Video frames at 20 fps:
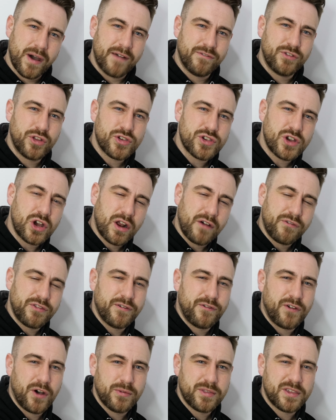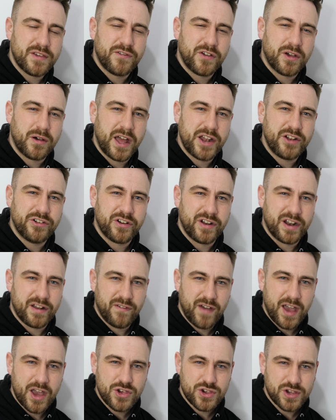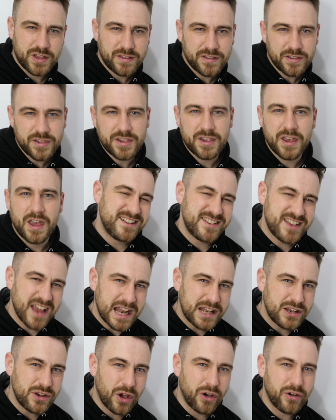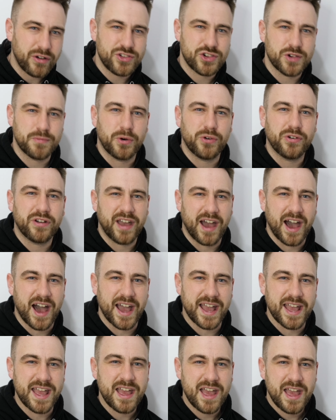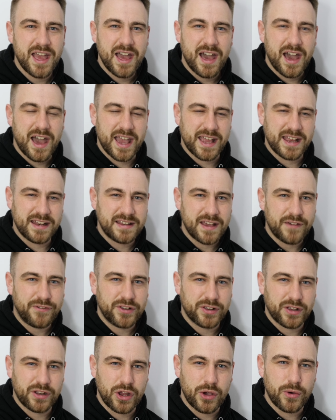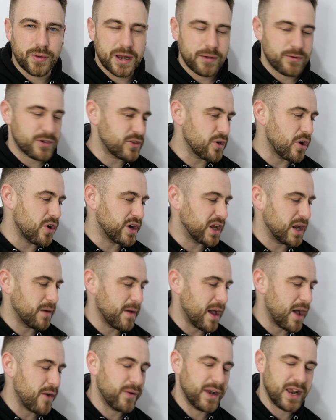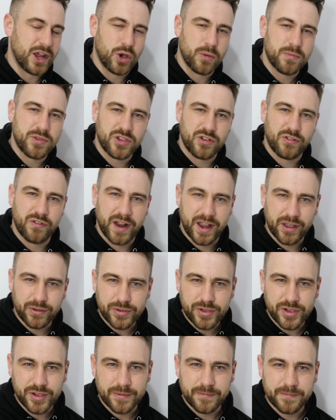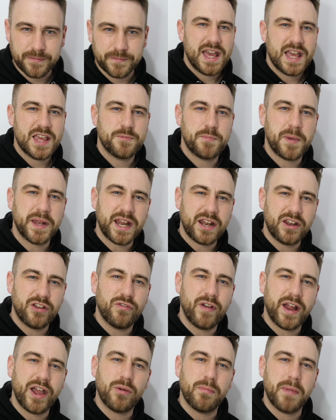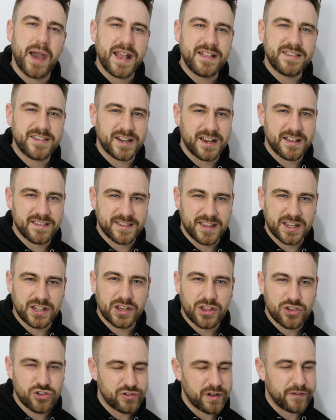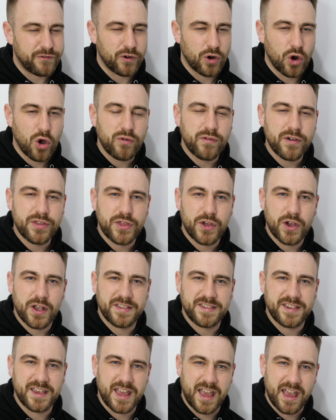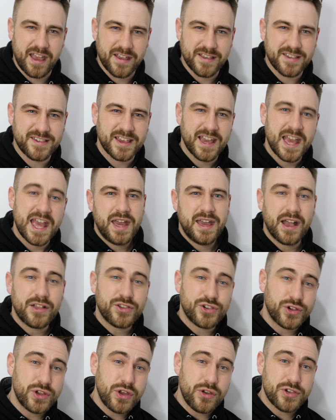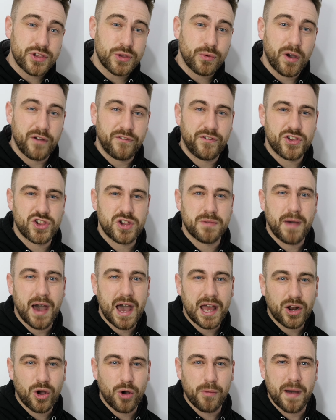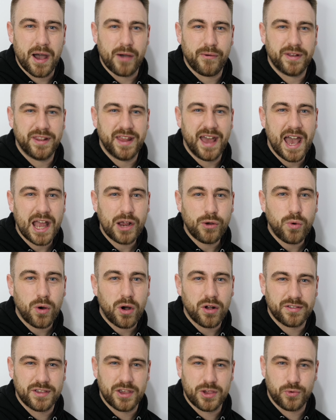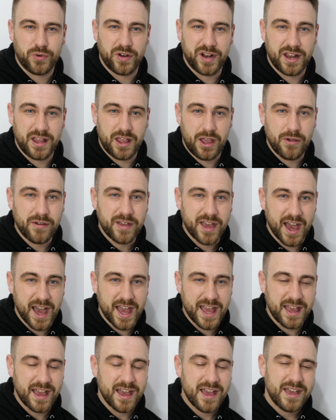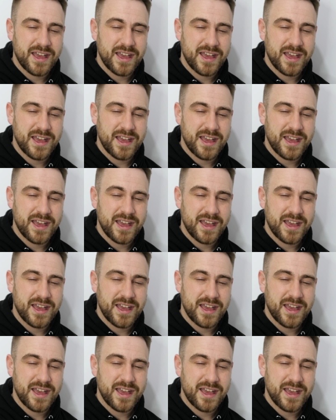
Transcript: I've just got off the phone to Felindre Innovations. Dead knowledgeable guy. He definitely knew what he was talking about when it comes to reels. He's been in the reel maintenance industry for over 30 years. He actually used to work for Shimano back when the headquarters were in the UK.